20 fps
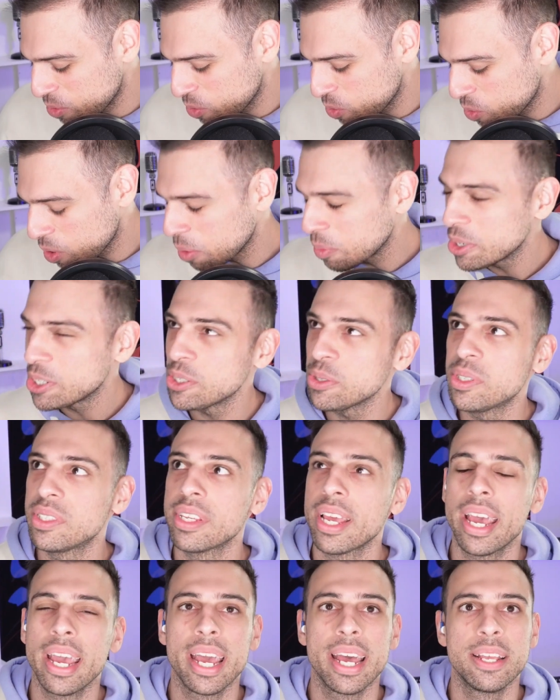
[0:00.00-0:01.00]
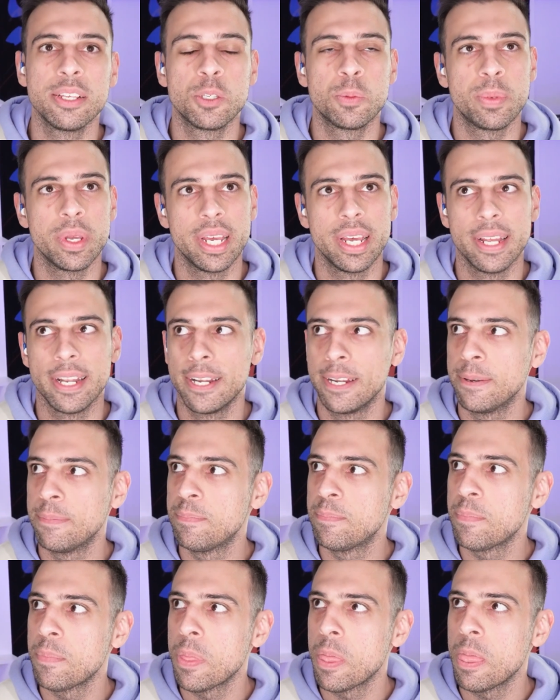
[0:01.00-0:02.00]
what would you say has
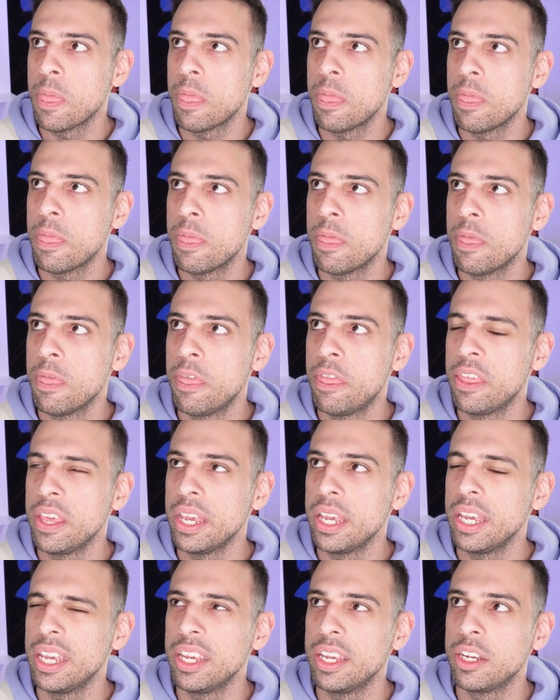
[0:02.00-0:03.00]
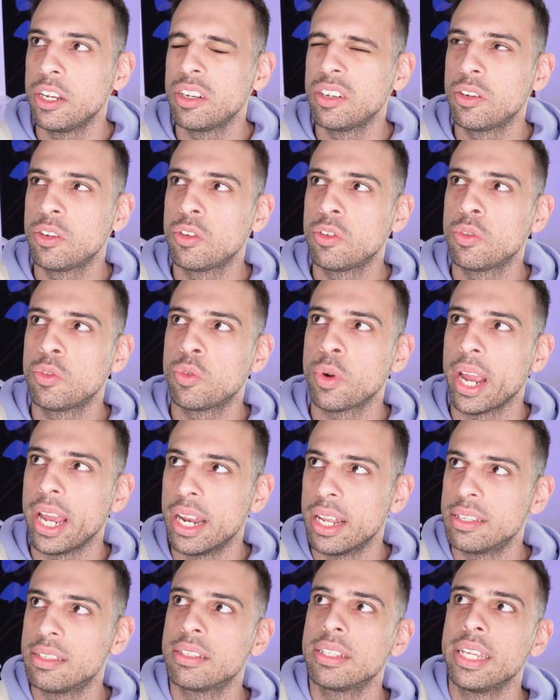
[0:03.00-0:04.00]
been the
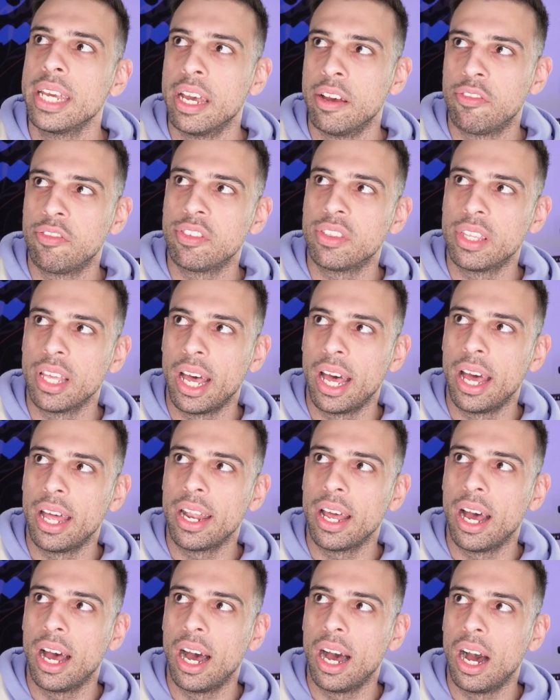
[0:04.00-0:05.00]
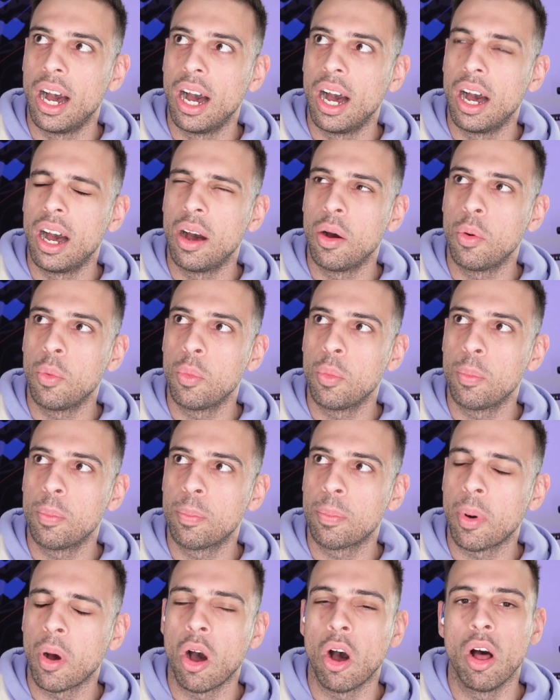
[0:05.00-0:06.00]
greatest gift that
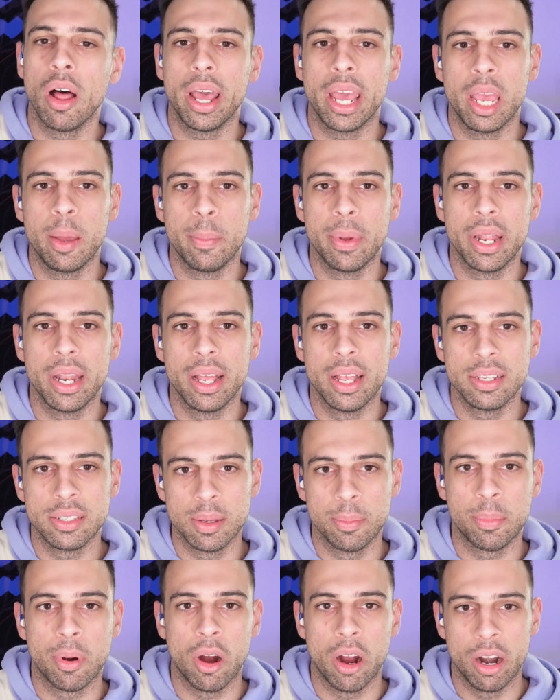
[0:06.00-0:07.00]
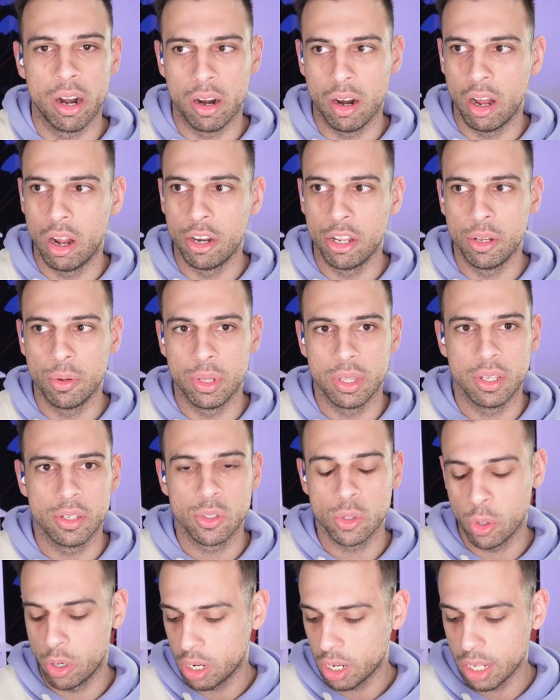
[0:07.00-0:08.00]
Paul Heyman has imparted on you in this
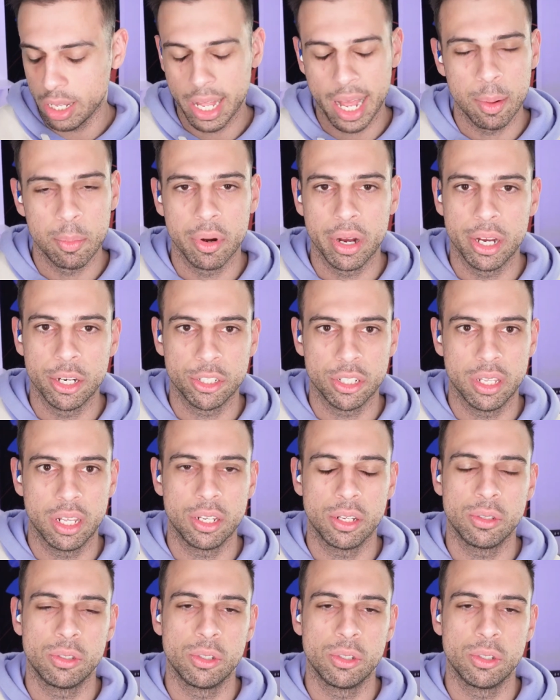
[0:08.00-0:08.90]
sort of collaboration that you